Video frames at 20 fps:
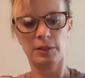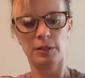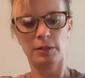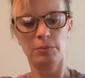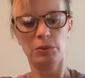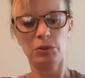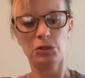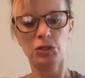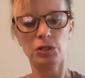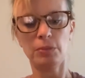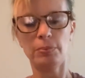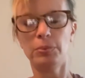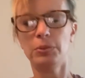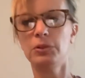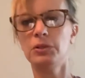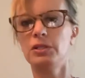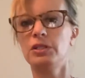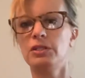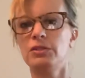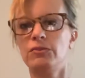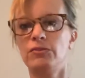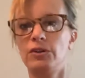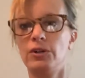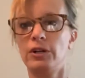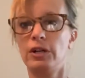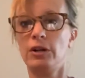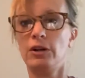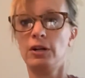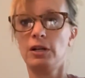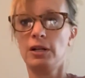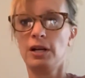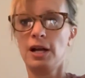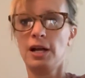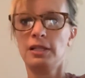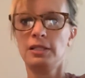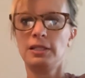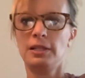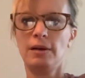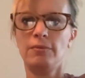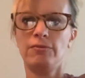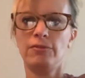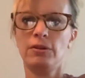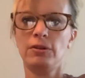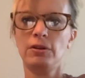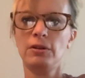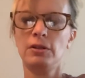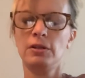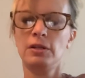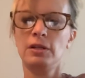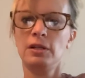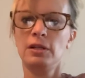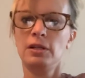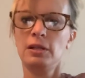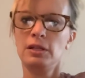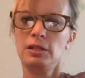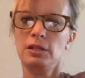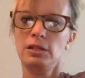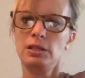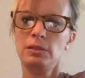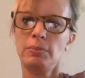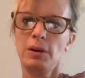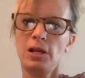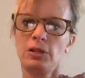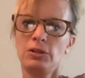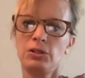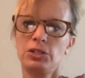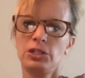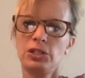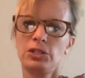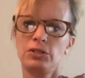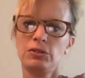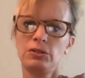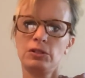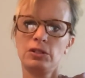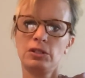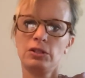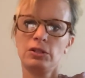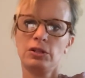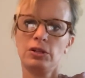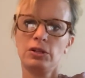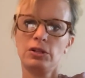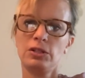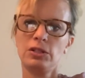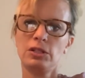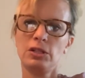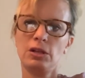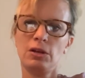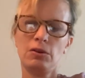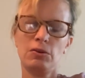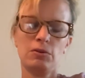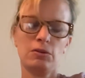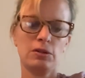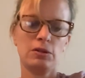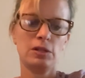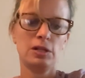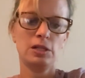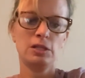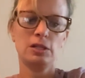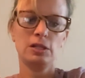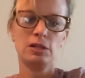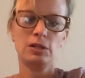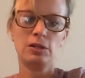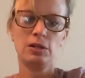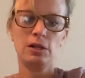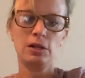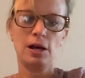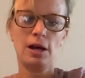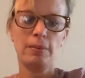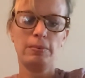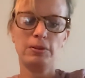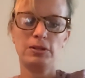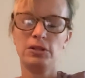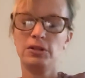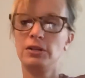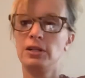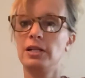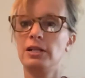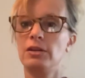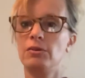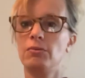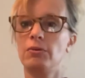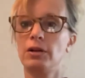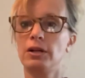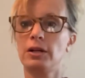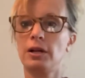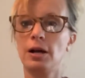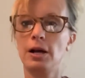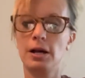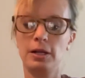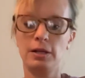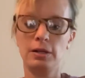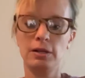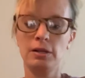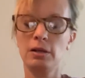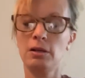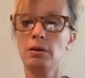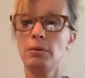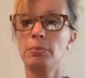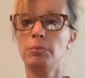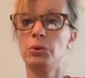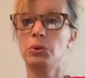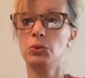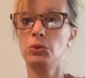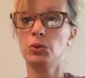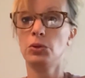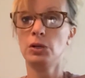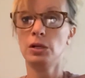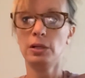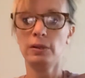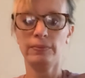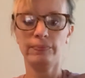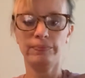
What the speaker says: Push and pull is a very hard concept for smaller children to learn, so it's a good opportunity to work on pull.